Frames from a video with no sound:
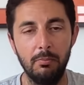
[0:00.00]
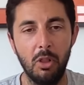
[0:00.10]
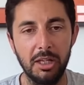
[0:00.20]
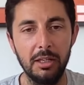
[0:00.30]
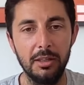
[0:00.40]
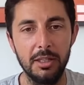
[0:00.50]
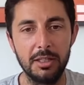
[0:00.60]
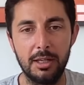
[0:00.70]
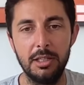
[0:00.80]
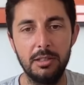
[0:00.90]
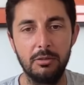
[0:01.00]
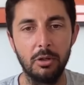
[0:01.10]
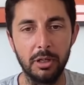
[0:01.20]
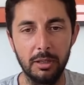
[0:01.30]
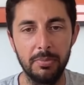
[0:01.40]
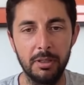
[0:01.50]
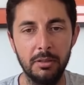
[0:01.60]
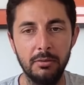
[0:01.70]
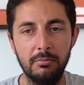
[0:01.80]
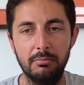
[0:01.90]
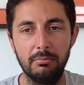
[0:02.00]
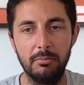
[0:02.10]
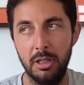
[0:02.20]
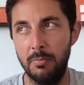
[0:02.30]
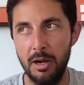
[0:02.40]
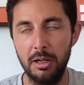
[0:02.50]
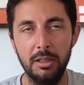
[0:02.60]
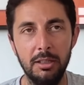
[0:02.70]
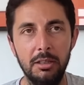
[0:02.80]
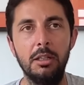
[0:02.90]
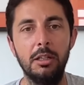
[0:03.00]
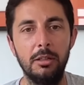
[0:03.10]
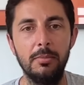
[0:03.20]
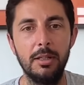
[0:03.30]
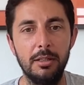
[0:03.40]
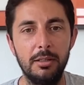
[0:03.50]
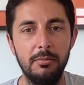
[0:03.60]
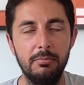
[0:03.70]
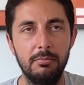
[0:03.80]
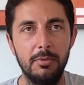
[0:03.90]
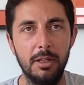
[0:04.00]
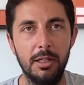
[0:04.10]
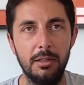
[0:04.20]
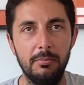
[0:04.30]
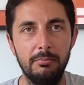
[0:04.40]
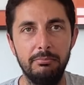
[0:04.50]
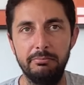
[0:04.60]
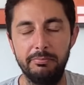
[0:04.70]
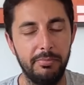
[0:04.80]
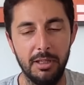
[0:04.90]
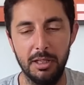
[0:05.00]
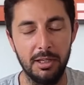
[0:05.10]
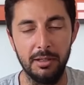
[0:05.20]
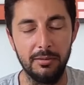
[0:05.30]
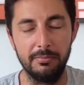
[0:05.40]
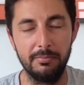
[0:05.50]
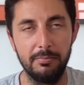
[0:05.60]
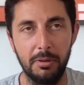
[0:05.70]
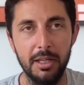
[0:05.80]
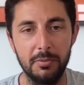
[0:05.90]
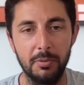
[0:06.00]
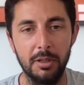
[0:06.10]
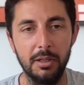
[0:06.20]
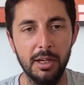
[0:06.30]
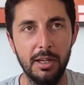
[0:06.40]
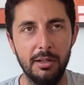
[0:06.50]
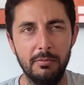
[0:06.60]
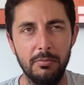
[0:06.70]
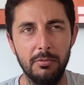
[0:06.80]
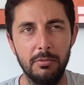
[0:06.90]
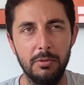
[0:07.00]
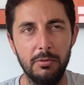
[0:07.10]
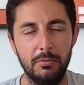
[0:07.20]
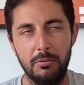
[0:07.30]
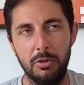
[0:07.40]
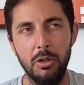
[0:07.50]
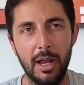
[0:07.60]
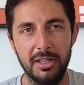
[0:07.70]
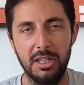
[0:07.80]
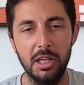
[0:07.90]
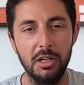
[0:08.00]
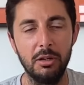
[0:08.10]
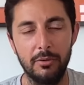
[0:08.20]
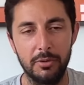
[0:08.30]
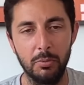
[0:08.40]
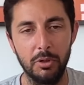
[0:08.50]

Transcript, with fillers: lucky in this case, growing up in in America, um, in a um, in a place where you as a kid you don't have to